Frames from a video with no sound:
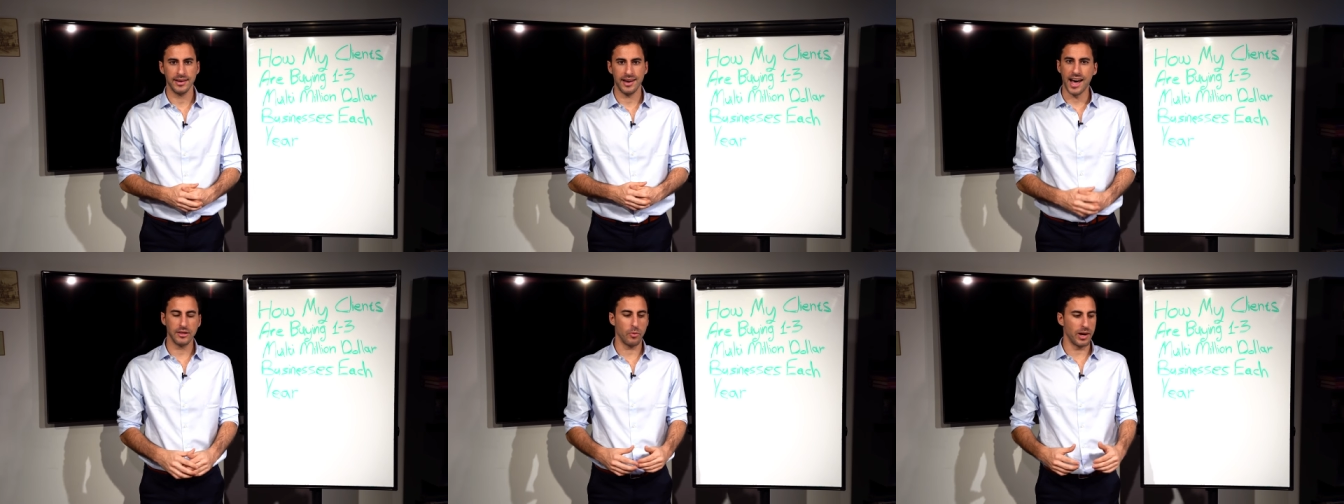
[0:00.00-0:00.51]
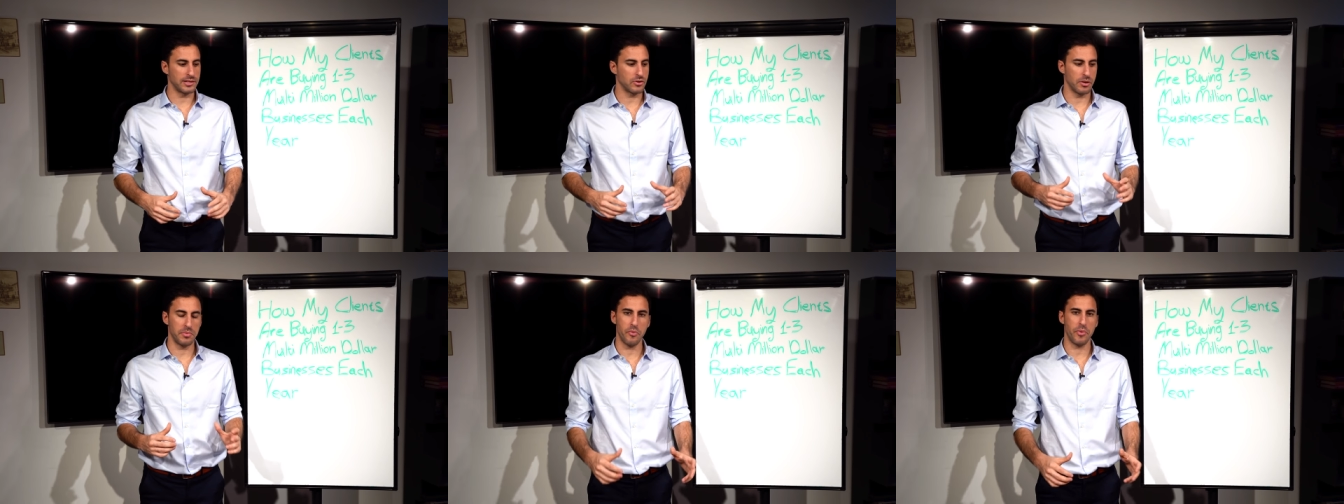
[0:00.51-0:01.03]
Otherwise, it's
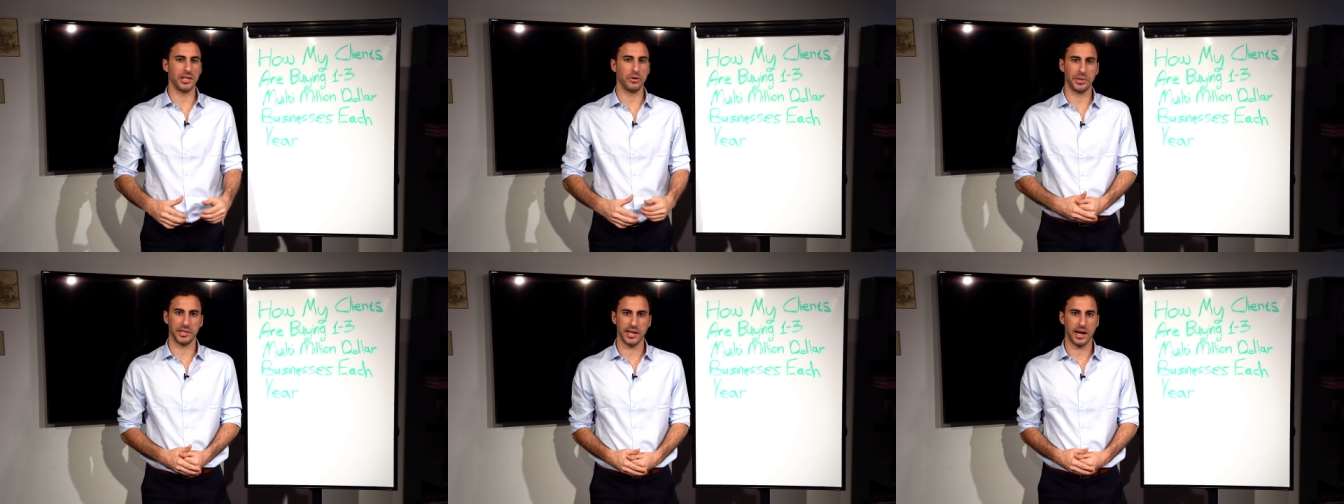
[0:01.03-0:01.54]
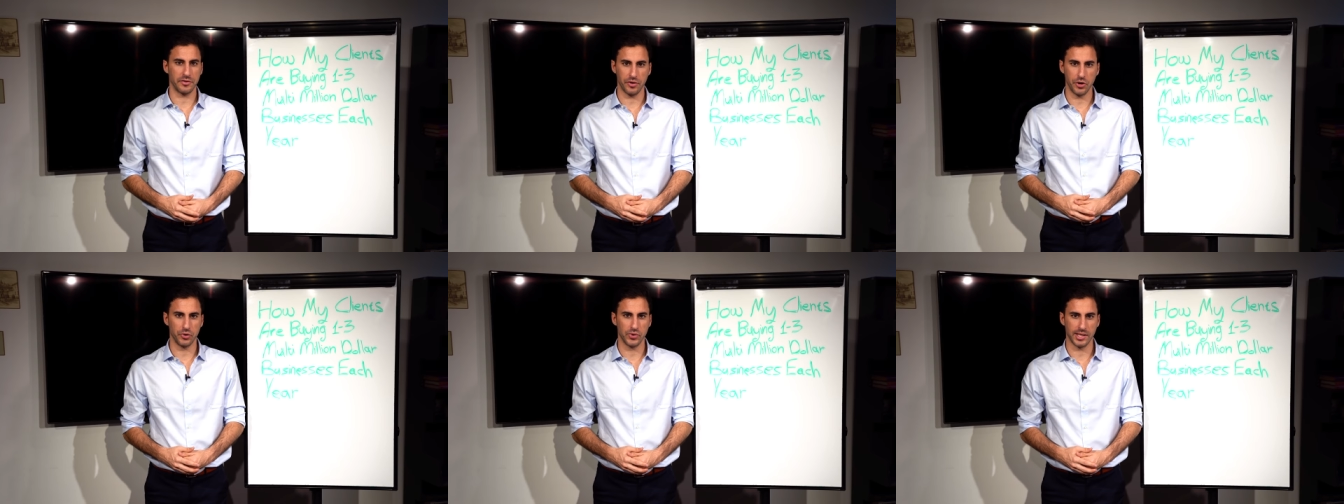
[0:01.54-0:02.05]
gonna be really, really hard
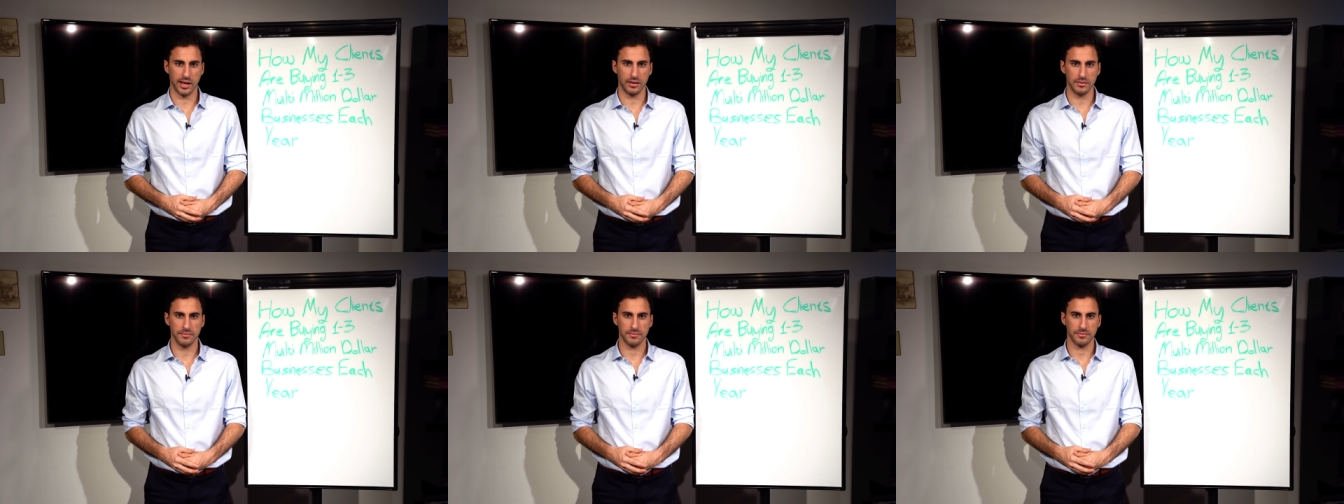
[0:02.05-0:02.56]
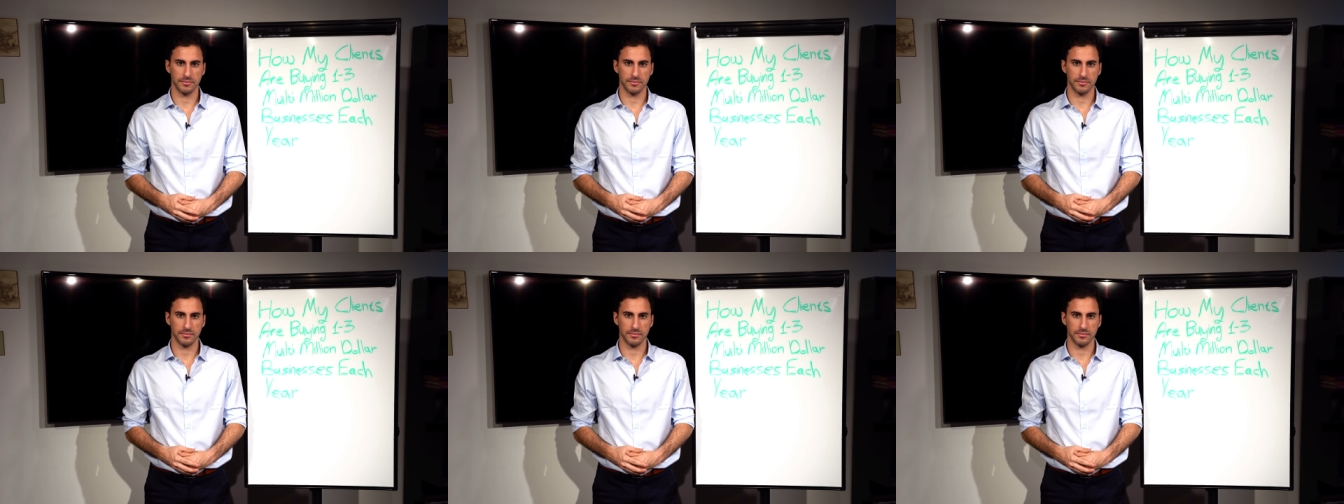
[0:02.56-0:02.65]
for you to scale.